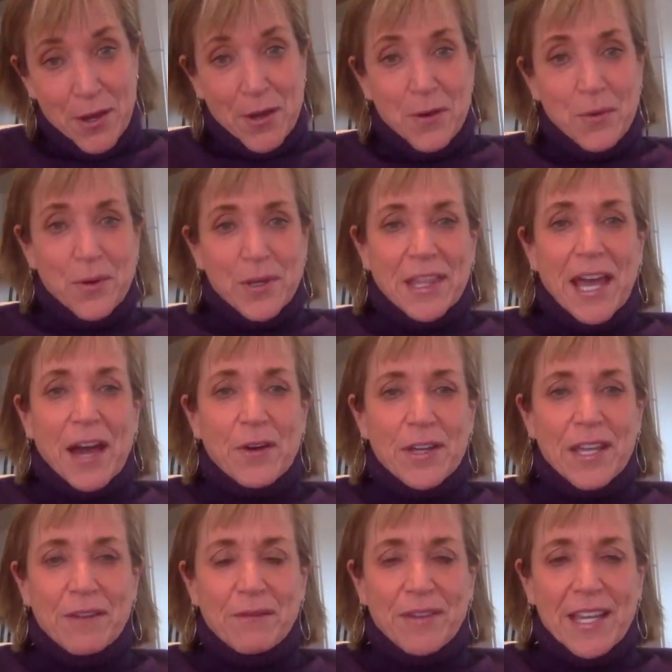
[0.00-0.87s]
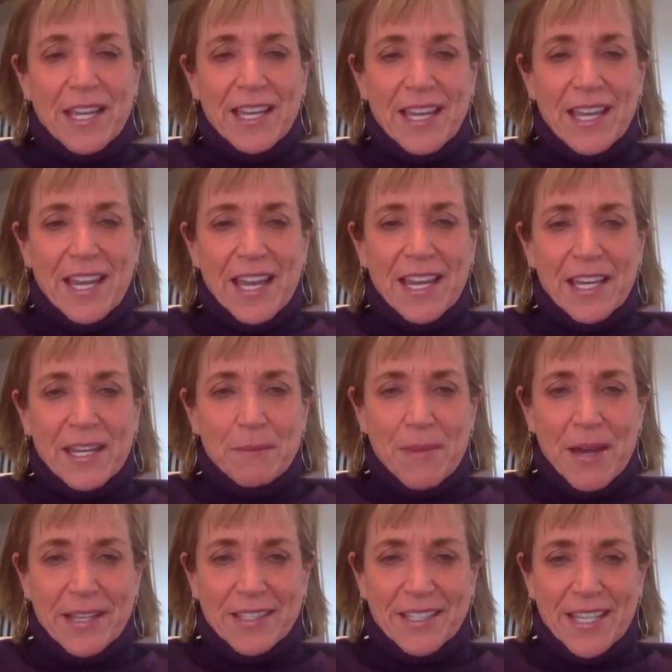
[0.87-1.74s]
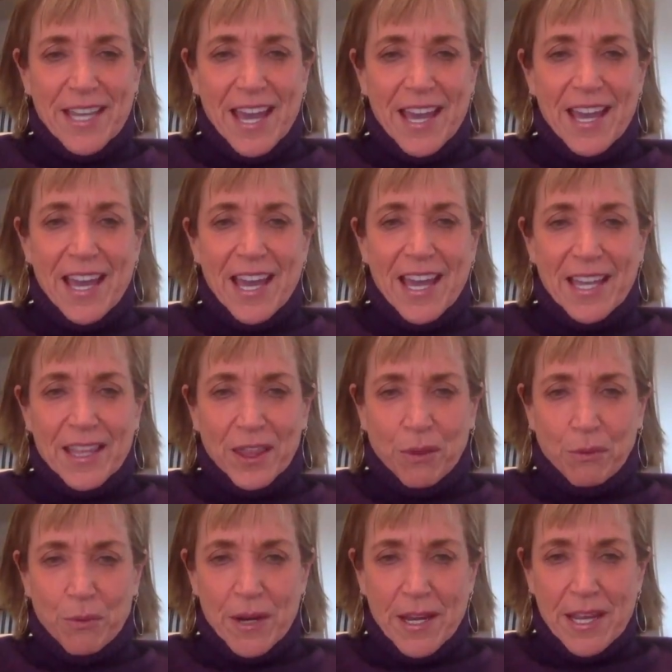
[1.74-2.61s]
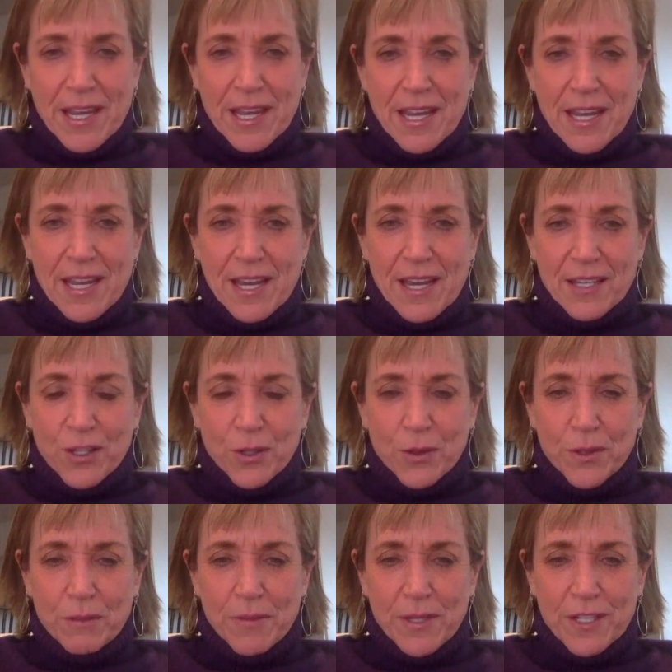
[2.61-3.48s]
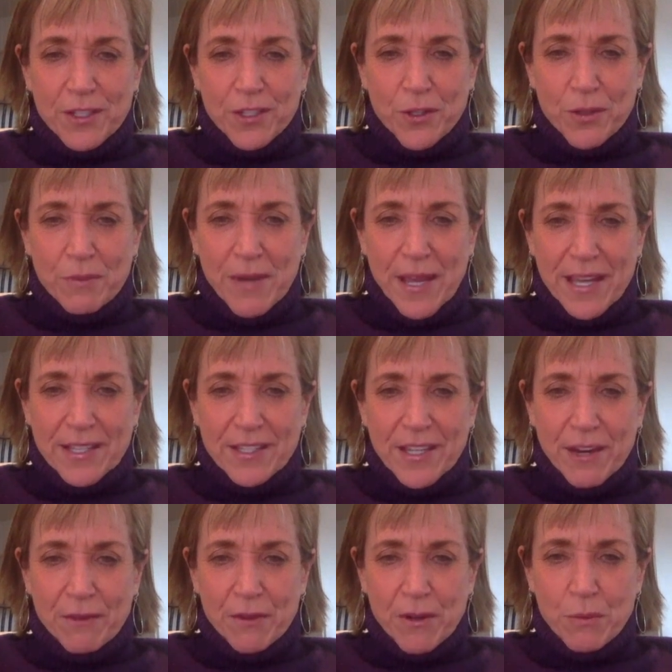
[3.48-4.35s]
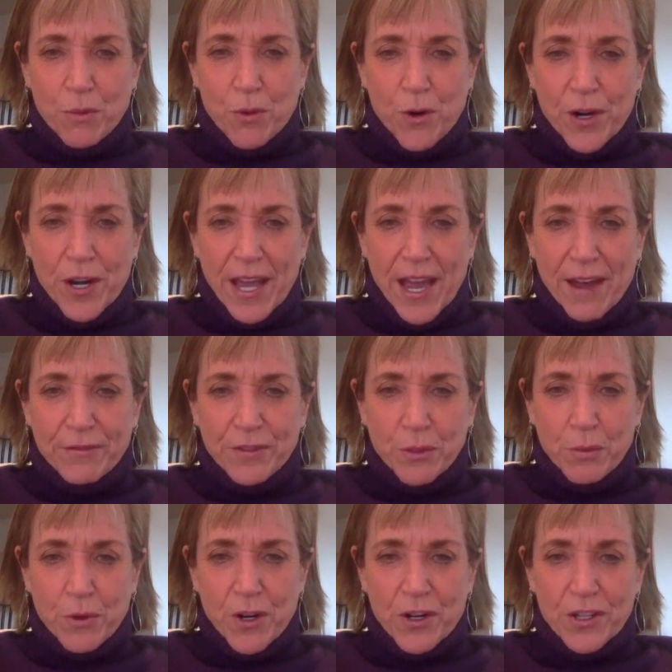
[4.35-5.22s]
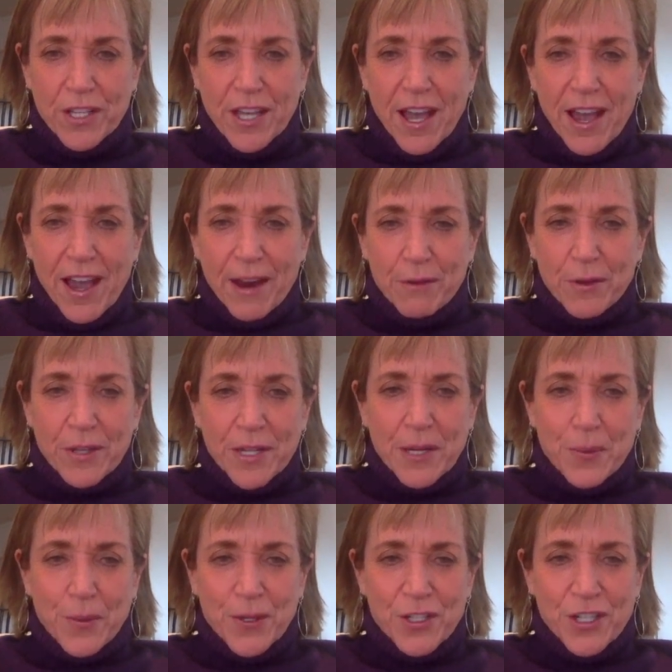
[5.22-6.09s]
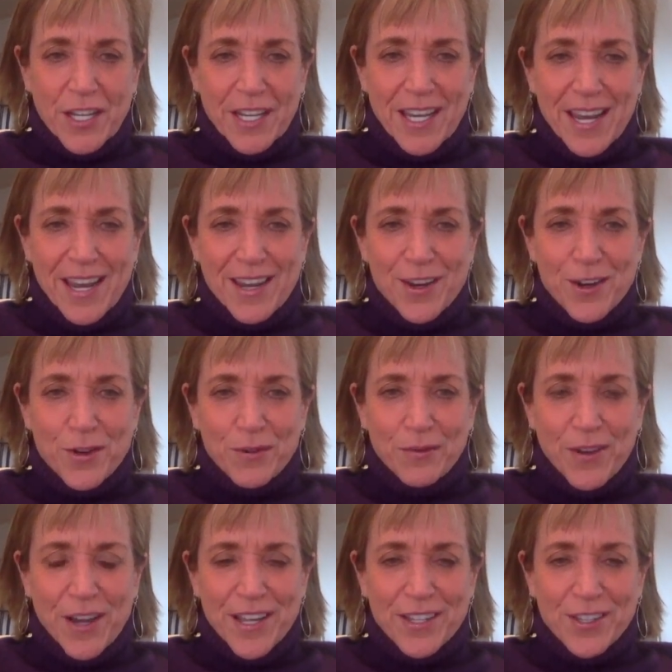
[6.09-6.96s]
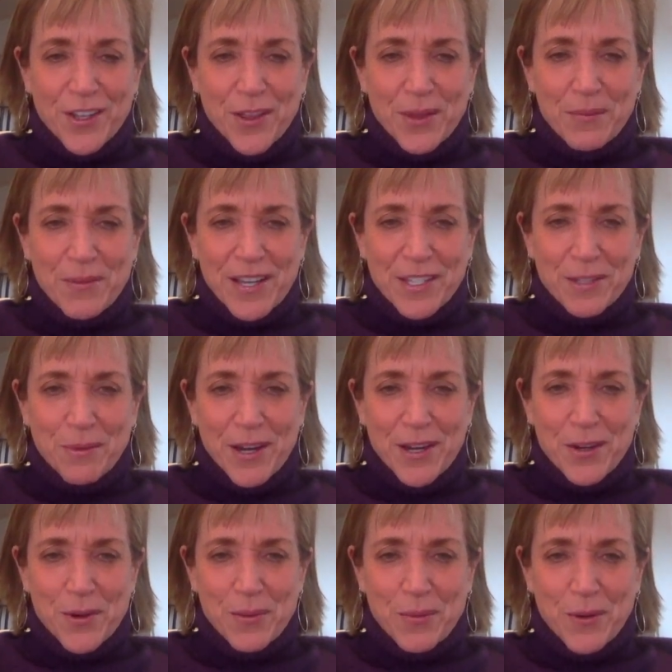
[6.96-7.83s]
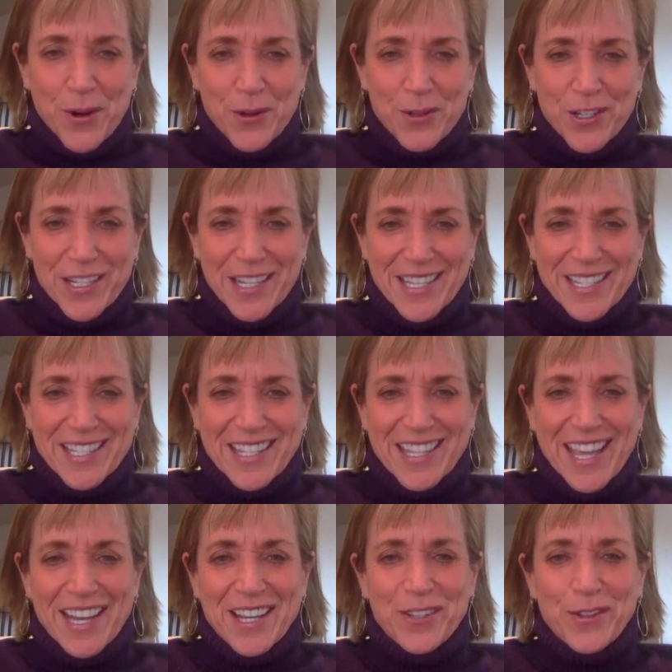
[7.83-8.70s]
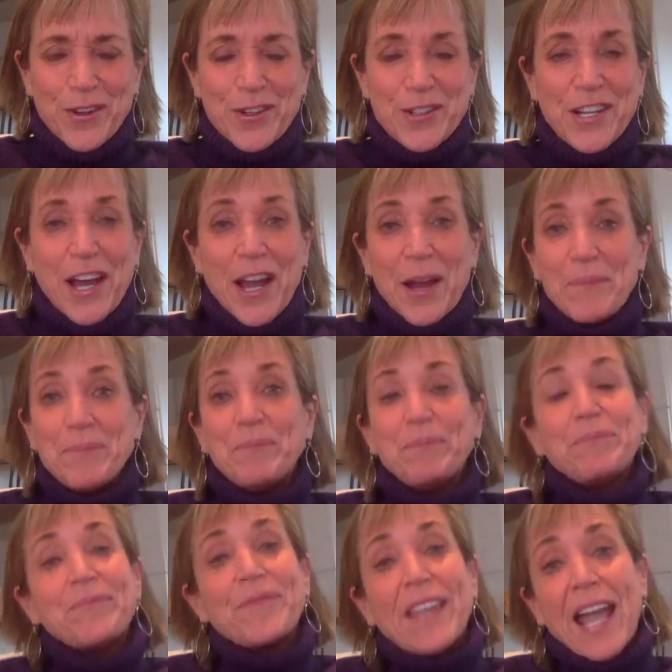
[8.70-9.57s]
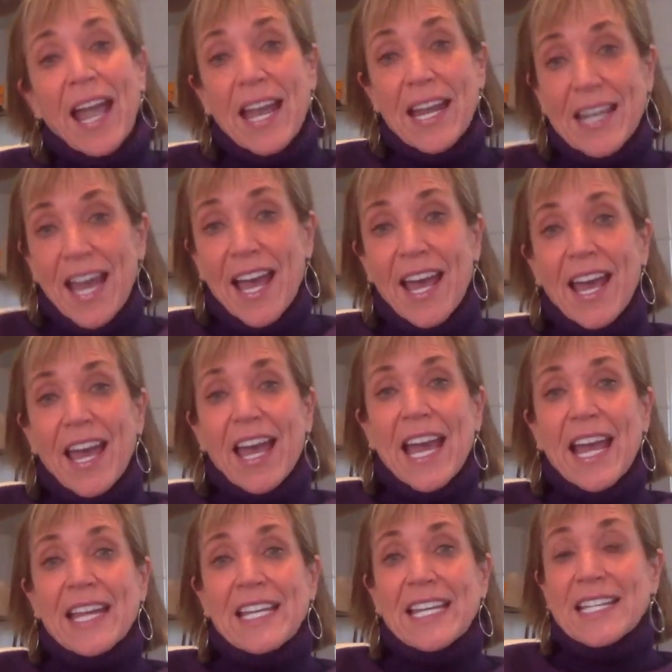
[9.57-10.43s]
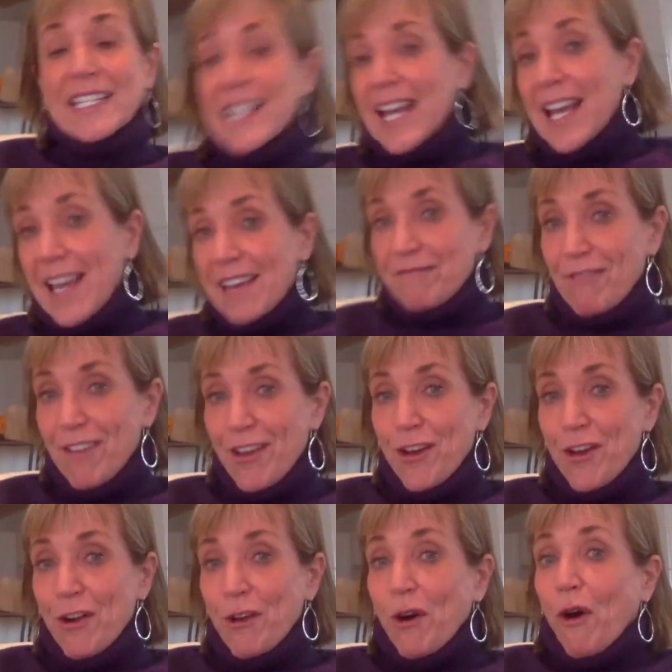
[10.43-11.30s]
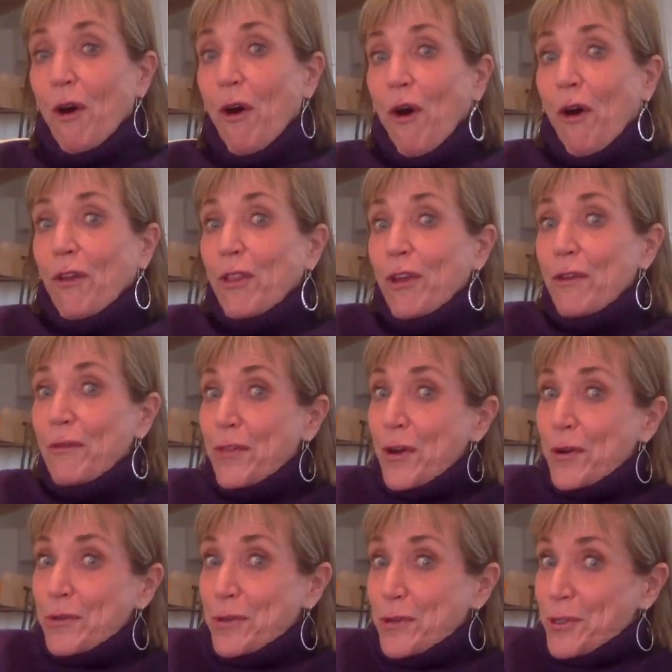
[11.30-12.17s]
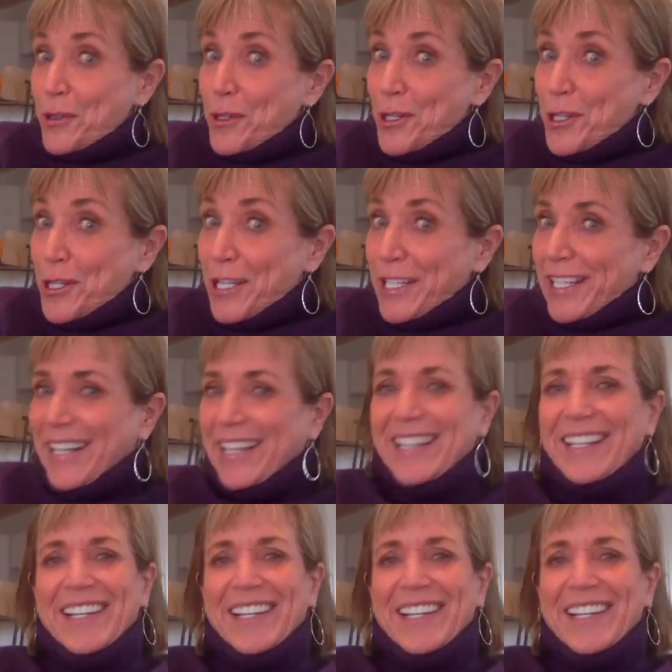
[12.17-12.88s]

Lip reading: without giving any meds yet, and 3, to administer meds and reward afterwards? I really appreciate your advice on the best way to approach this. Thanks for your time. And it's all of those are good.